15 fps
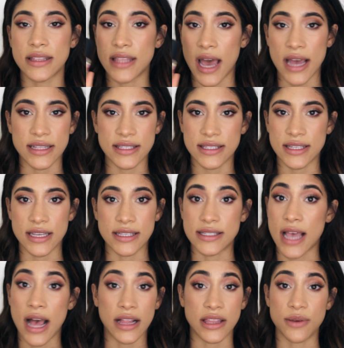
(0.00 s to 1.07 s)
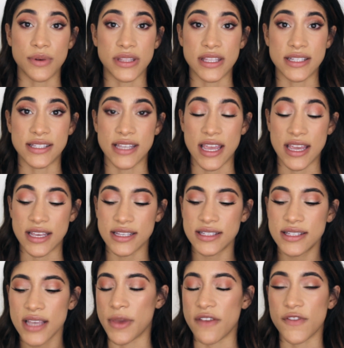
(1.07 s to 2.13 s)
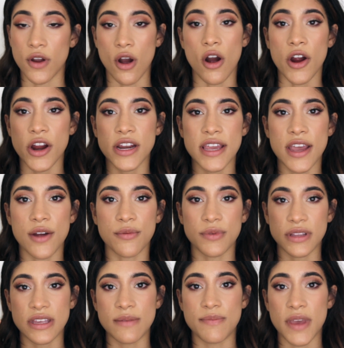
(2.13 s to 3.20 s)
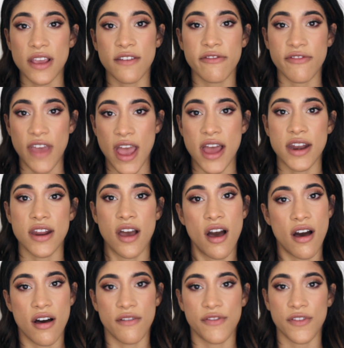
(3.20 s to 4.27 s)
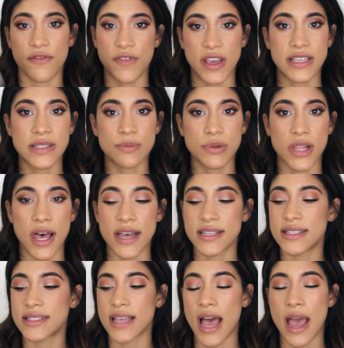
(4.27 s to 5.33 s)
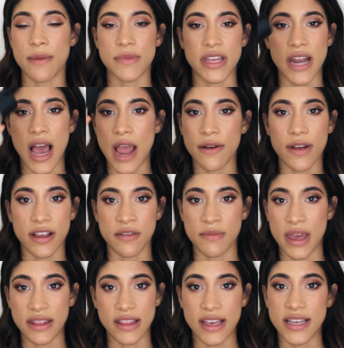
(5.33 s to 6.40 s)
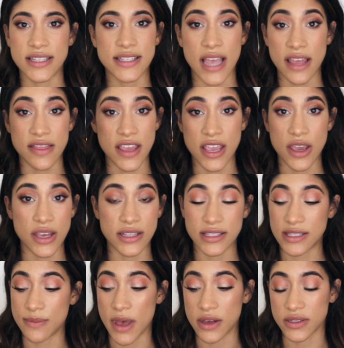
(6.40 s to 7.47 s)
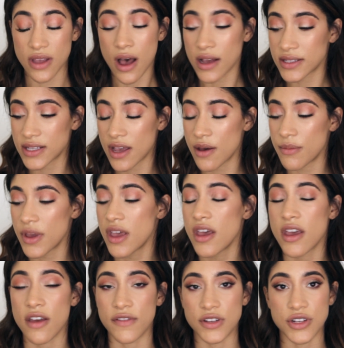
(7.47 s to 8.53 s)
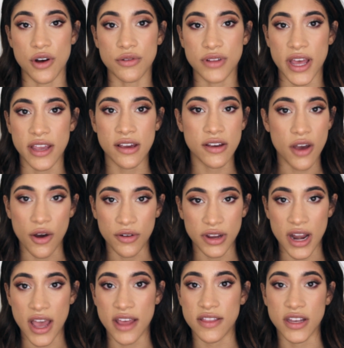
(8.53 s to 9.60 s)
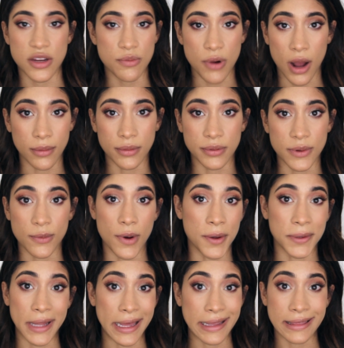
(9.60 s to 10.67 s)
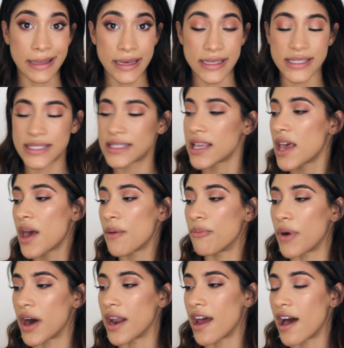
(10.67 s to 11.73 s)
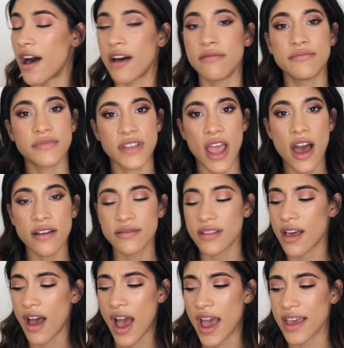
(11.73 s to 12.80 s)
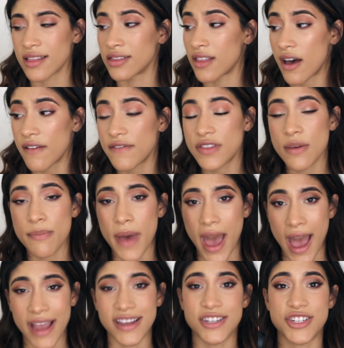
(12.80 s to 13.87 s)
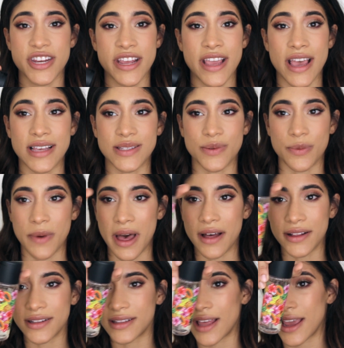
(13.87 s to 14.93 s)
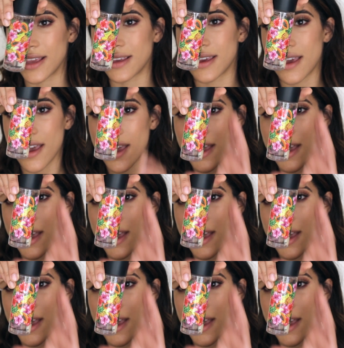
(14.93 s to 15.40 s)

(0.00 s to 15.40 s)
that's exactly what this is. If you're already a really big fan of Fix Plus, I mean, I recommend this. I think it smells awesome. If you don't like coconut, then you probably won't like this. But yeah, I love the packaging as well, like,